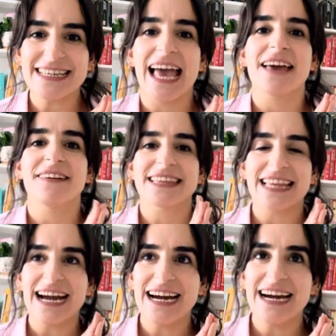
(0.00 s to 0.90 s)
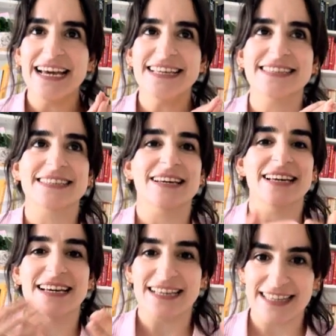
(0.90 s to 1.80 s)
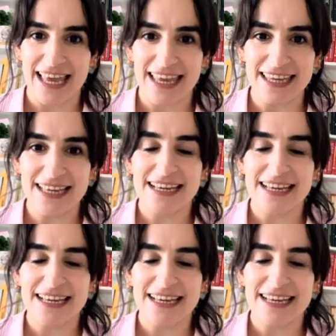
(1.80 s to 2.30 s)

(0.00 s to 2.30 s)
Have a nice day.